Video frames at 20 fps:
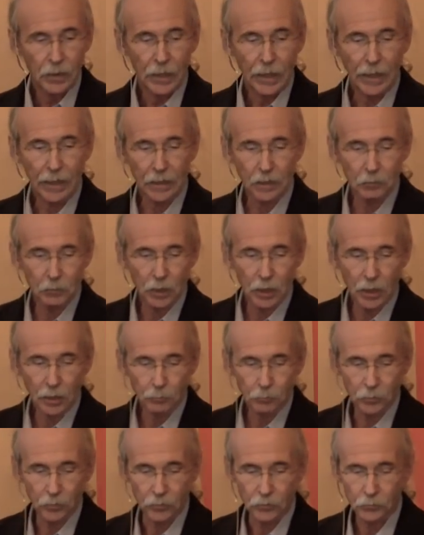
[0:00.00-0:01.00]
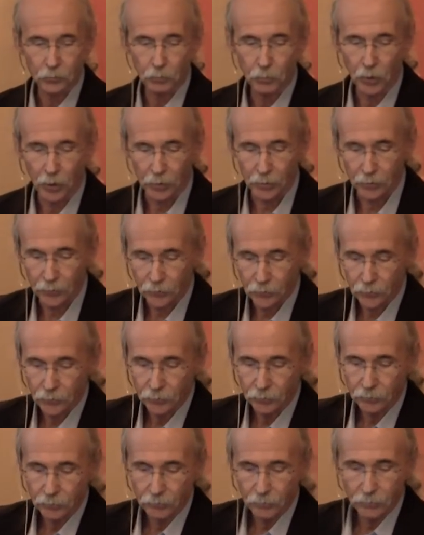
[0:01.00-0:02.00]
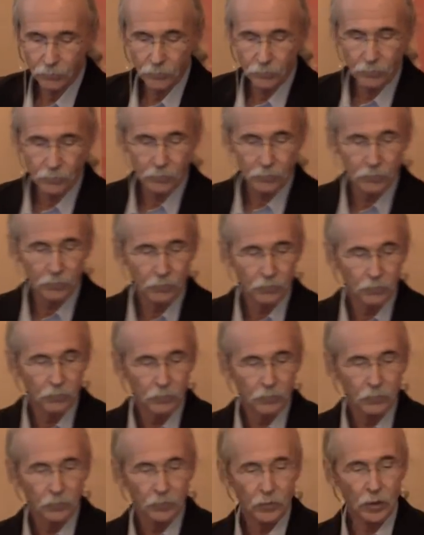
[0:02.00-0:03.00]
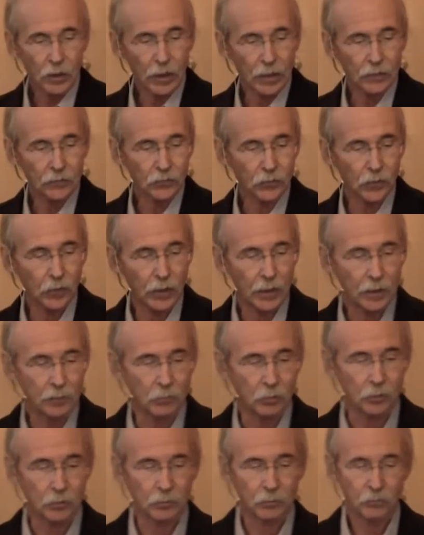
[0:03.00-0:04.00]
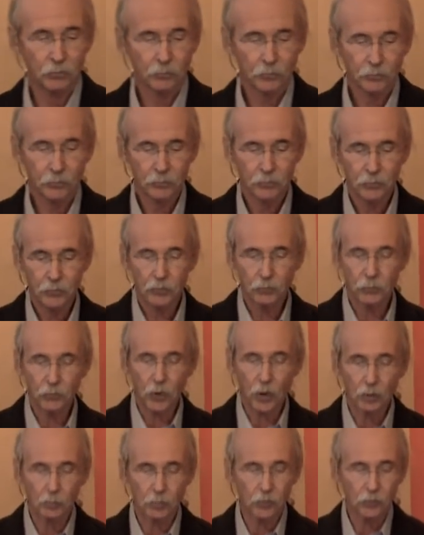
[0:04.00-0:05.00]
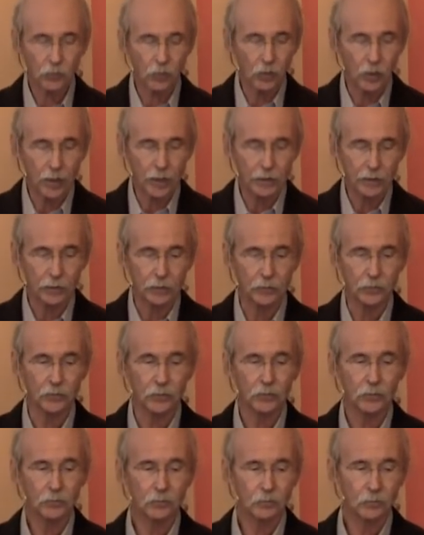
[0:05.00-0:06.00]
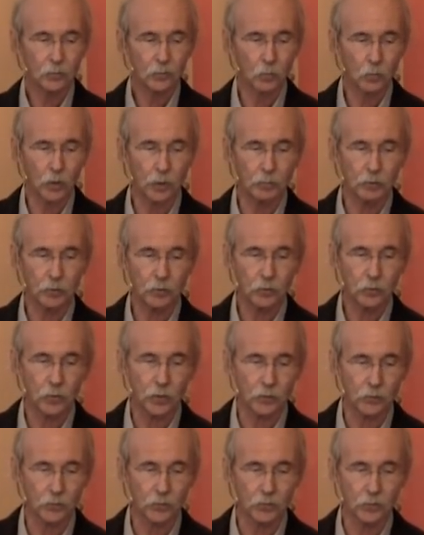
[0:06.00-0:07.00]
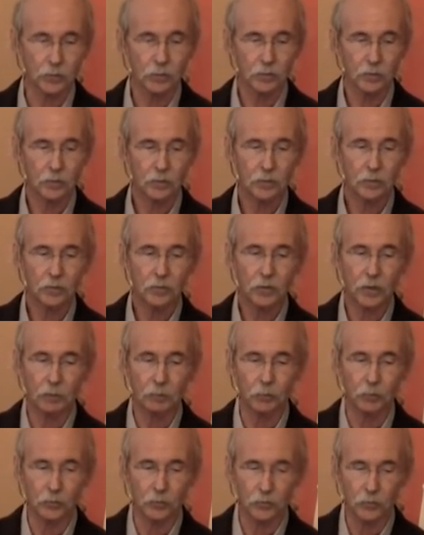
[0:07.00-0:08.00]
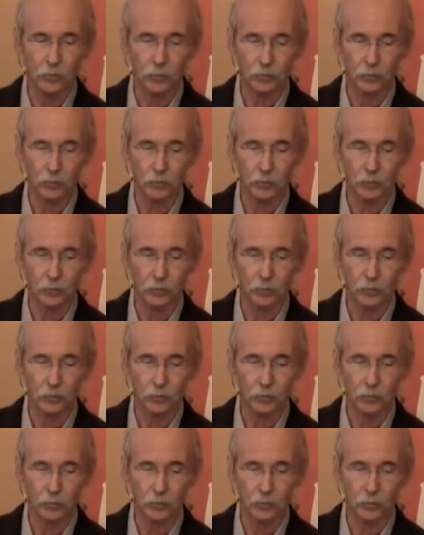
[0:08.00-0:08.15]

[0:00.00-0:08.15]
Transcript: anti-monopolist parties, the Knights of Labor, the Farmers Alliance, the Women's Christian Temperance